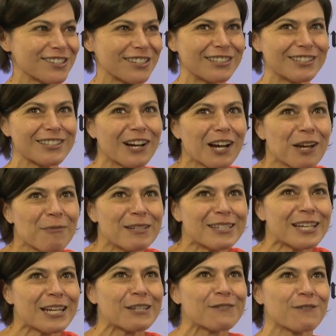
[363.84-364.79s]
in the time it
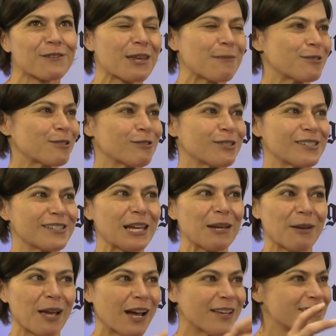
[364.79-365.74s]
takes for them to
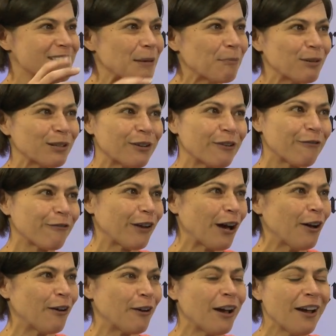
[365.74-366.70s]
assemble
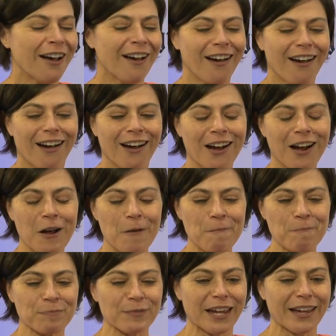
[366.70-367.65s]

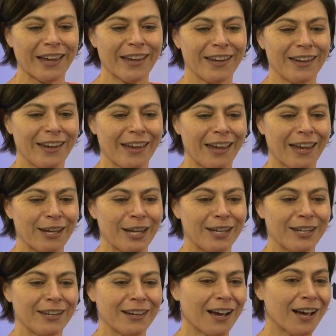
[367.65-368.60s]

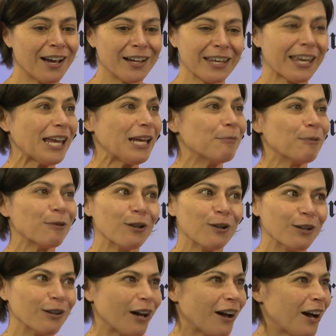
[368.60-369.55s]
a
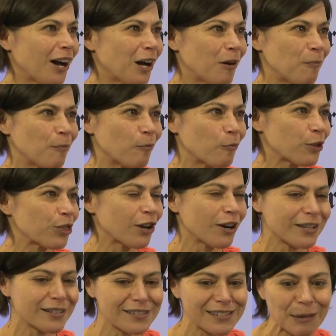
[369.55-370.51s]
cable without
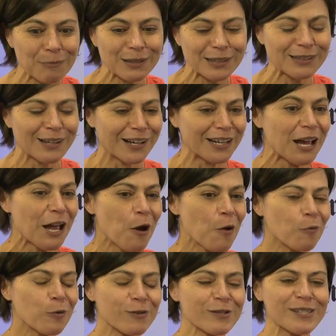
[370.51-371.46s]
an assembly line.
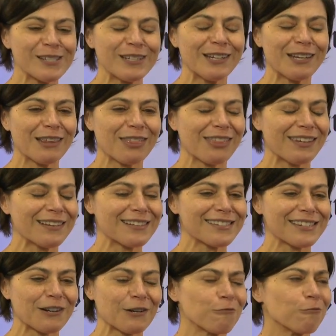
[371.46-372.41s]
We're seeing things
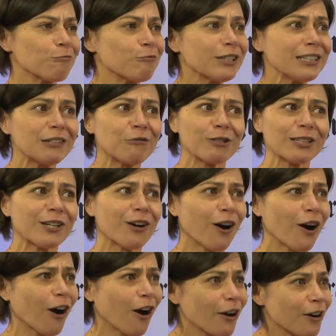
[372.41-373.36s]
that are really, really
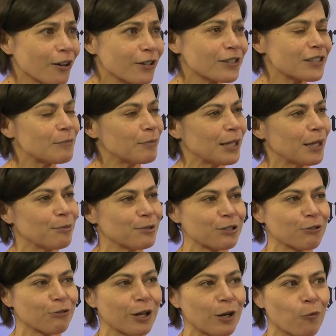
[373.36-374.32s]
hard to be able
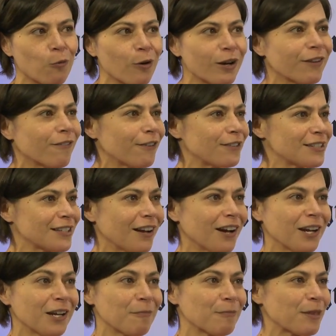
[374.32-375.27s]
to create, one of a
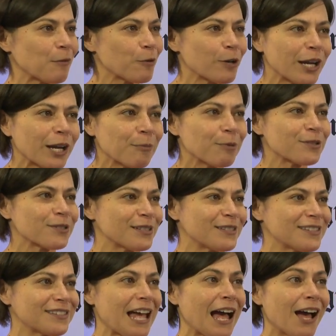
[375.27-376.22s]
type that we're able
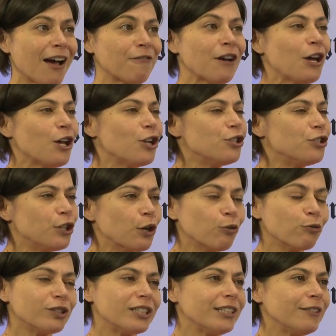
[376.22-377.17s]
to have
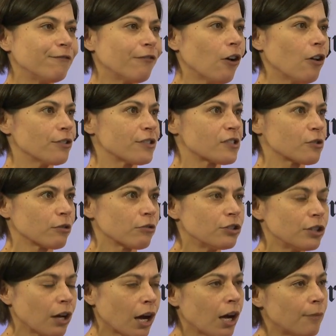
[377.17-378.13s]
no defaults or
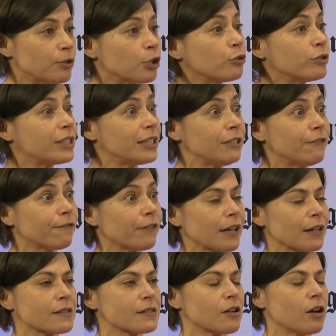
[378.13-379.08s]
no
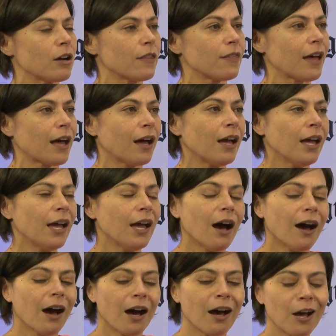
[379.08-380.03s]
defects on that.
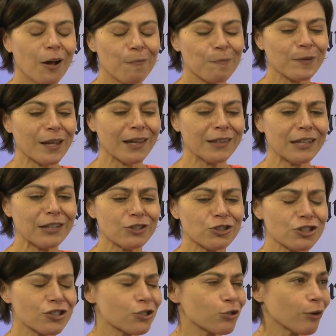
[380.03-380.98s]
And then
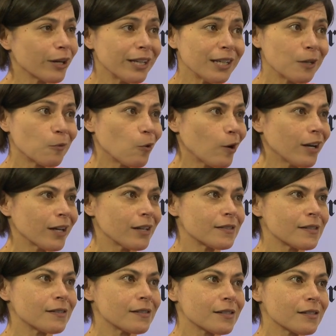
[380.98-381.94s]
just
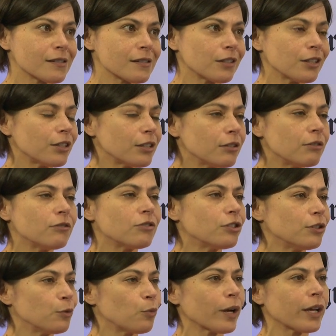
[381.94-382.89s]
training-wise, it's just a huge
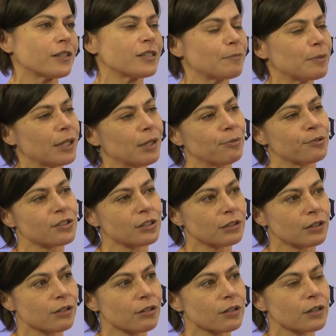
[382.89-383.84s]
new way to be able to
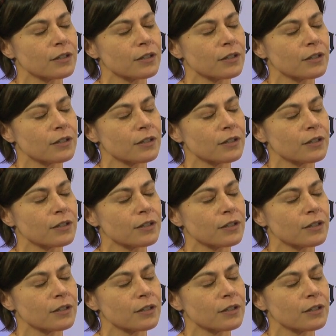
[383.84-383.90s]
learn.